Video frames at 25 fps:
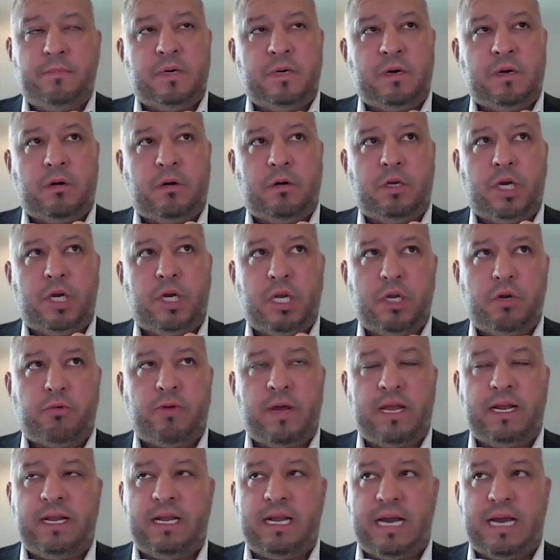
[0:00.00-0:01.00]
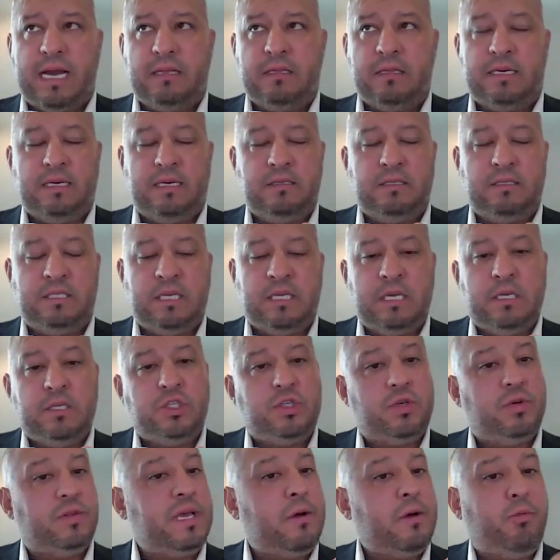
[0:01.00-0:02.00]
our underwriting guidelines
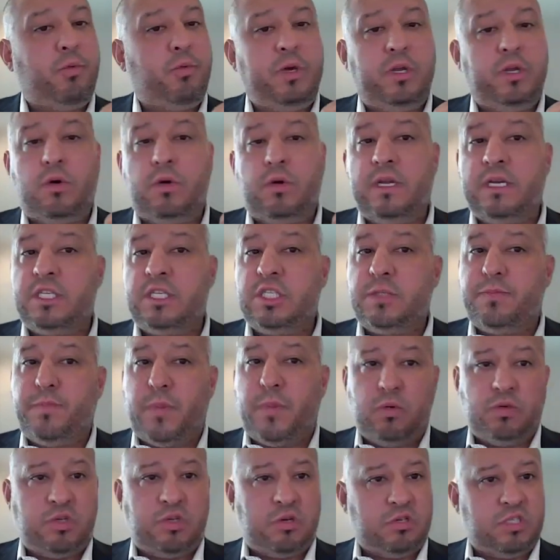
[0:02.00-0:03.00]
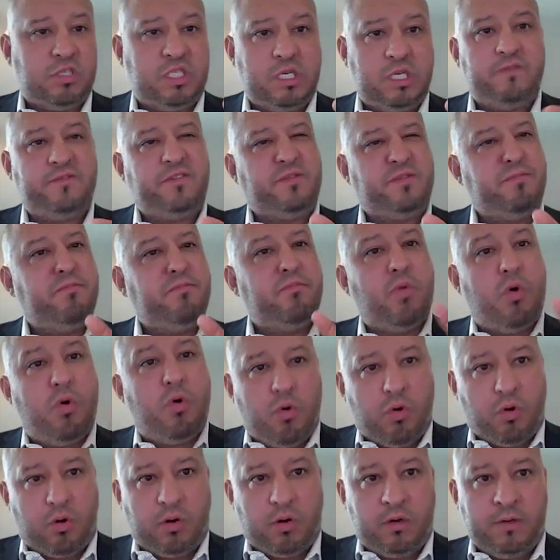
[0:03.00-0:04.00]
so that we don't expose ourselves
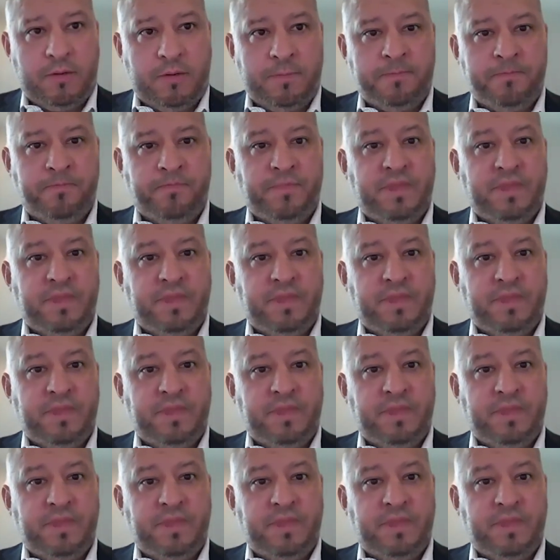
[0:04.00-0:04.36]
more